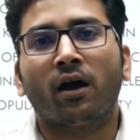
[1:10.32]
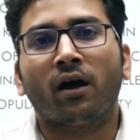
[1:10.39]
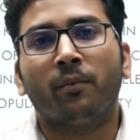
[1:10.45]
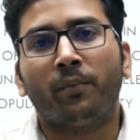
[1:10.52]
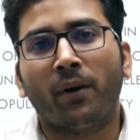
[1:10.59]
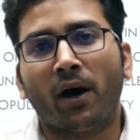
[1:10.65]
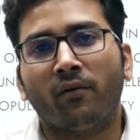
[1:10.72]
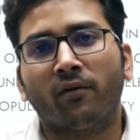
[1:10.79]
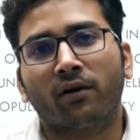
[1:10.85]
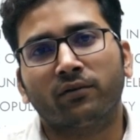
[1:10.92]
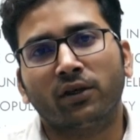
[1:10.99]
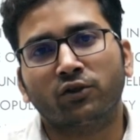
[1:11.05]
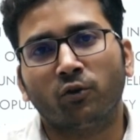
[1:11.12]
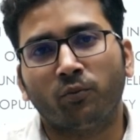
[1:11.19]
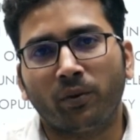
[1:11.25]
power of the
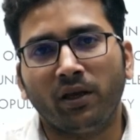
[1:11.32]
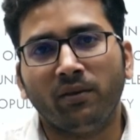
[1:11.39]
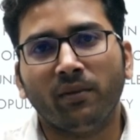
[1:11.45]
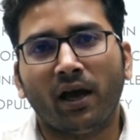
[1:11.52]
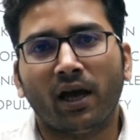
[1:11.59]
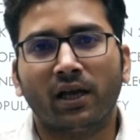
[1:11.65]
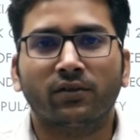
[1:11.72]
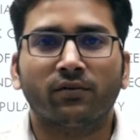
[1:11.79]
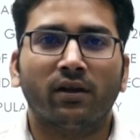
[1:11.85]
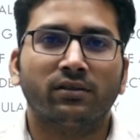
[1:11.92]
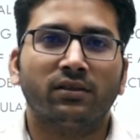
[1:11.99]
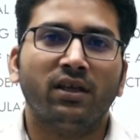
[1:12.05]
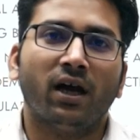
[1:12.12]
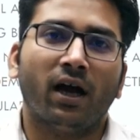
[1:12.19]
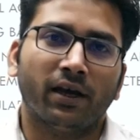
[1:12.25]
Supreme as well as
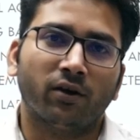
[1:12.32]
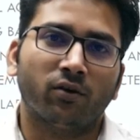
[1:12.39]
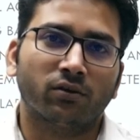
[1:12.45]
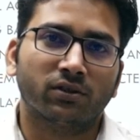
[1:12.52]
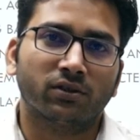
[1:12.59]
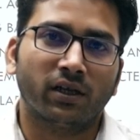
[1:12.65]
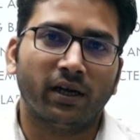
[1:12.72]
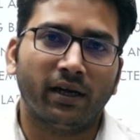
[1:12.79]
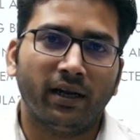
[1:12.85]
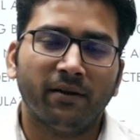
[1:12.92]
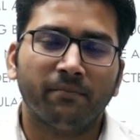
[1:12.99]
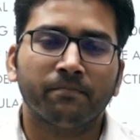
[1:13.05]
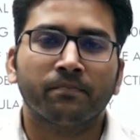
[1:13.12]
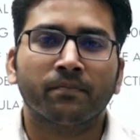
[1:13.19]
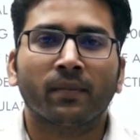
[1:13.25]
the High Courts in India.
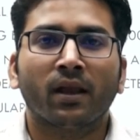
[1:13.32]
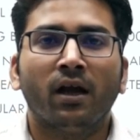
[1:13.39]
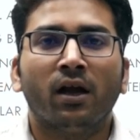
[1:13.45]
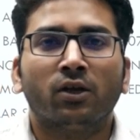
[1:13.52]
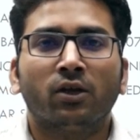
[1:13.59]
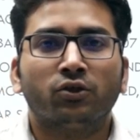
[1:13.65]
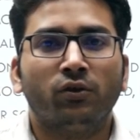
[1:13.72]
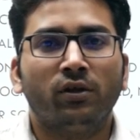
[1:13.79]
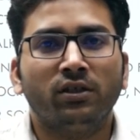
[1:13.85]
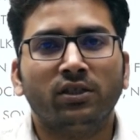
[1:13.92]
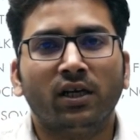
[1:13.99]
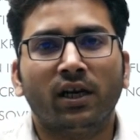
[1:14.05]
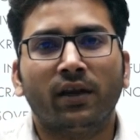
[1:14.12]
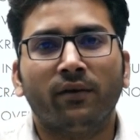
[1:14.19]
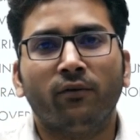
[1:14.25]

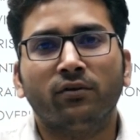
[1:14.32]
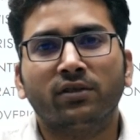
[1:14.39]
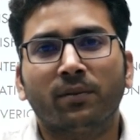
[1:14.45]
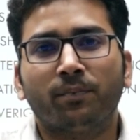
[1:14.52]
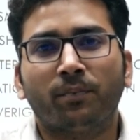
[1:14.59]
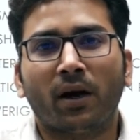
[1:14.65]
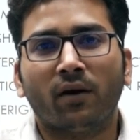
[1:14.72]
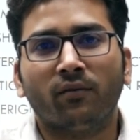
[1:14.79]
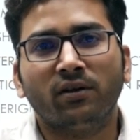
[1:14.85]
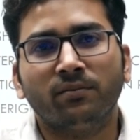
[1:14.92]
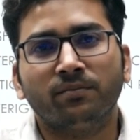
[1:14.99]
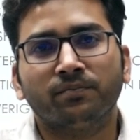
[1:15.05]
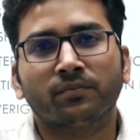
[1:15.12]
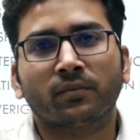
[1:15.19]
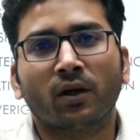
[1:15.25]
Judicial review is a power
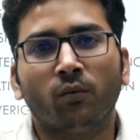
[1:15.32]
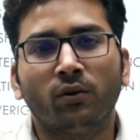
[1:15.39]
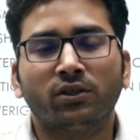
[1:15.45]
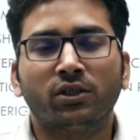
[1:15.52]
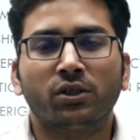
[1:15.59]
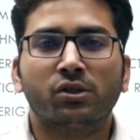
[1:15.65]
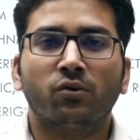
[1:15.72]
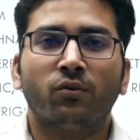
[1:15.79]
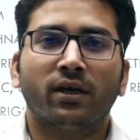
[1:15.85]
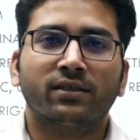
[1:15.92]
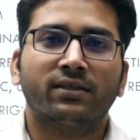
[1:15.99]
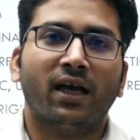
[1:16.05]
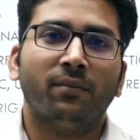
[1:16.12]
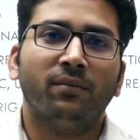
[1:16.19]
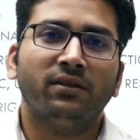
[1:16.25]
which is to
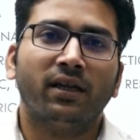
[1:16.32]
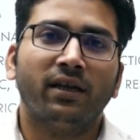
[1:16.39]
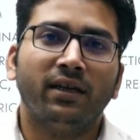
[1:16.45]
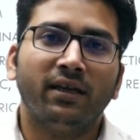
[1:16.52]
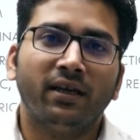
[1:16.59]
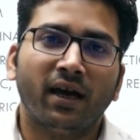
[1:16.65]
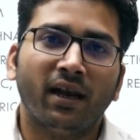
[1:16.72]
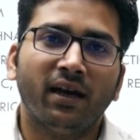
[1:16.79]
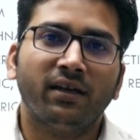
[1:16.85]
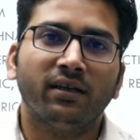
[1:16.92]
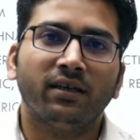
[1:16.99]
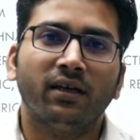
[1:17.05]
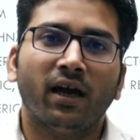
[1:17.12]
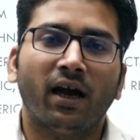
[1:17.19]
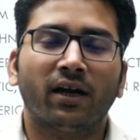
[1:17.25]
examine the
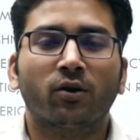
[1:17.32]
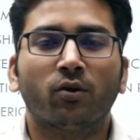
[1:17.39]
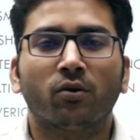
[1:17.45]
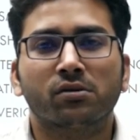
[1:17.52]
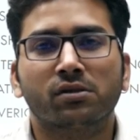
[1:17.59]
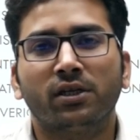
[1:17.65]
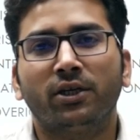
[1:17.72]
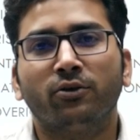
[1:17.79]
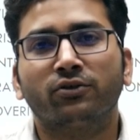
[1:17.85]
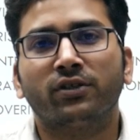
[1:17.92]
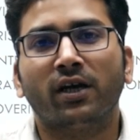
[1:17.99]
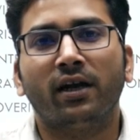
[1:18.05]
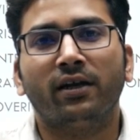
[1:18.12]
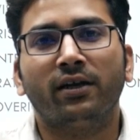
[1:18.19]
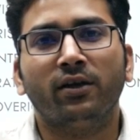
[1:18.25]
legality and
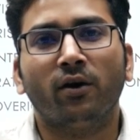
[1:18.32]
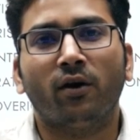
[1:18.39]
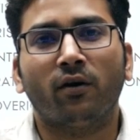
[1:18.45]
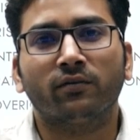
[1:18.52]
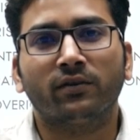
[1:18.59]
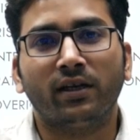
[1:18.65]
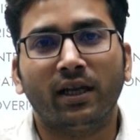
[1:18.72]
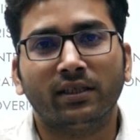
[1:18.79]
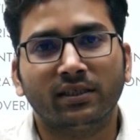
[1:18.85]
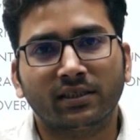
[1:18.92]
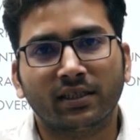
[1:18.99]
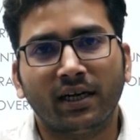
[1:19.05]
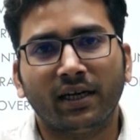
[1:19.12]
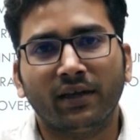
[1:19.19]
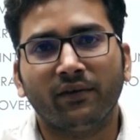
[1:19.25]
constitutionality of the
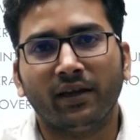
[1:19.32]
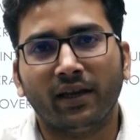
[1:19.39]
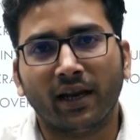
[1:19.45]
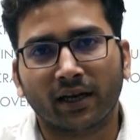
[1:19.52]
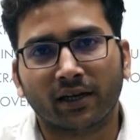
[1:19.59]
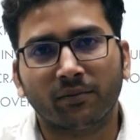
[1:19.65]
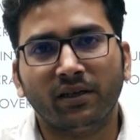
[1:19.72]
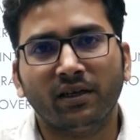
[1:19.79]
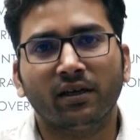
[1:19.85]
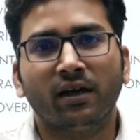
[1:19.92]
legislative enactment